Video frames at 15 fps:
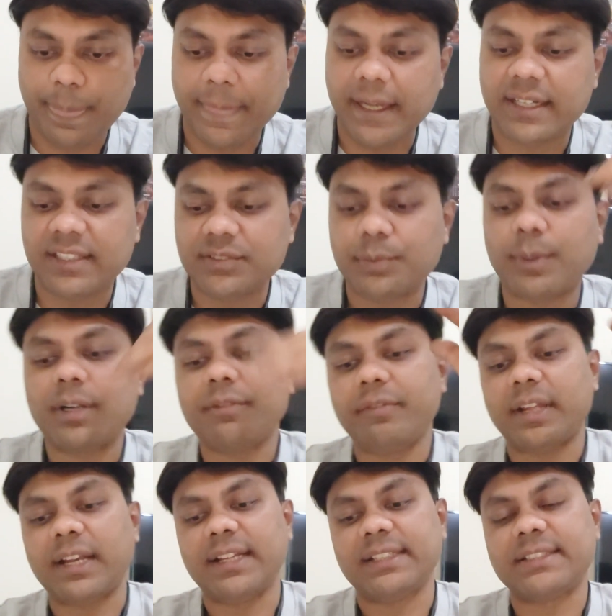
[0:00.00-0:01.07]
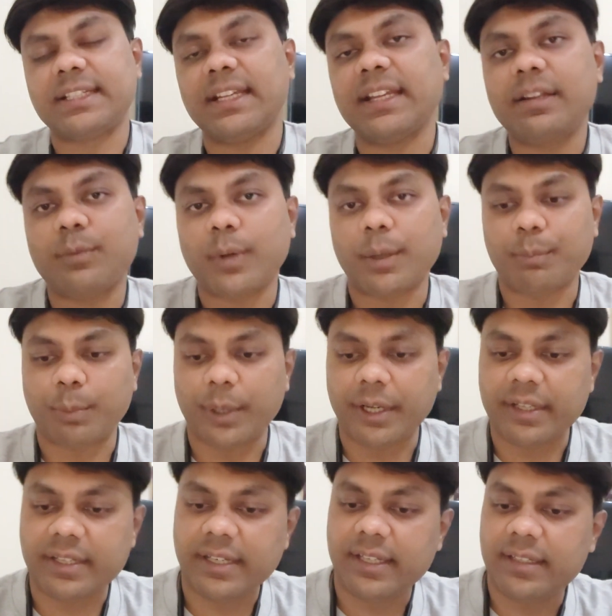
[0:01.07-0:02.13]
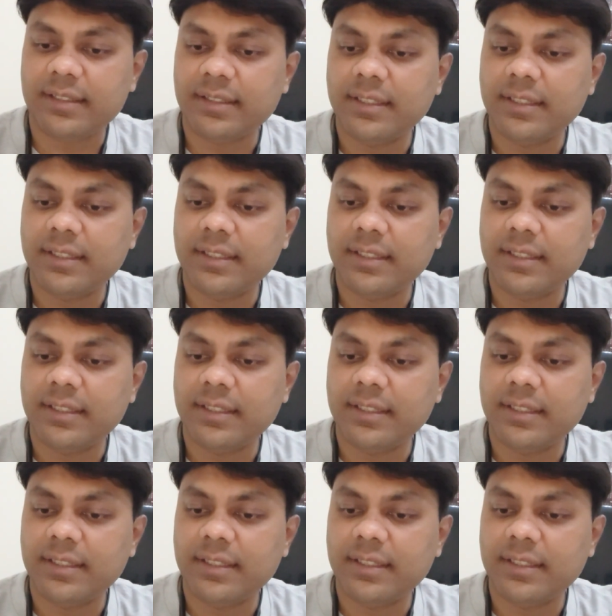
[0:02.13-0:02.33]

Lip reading: That is what we are listing in 1.3.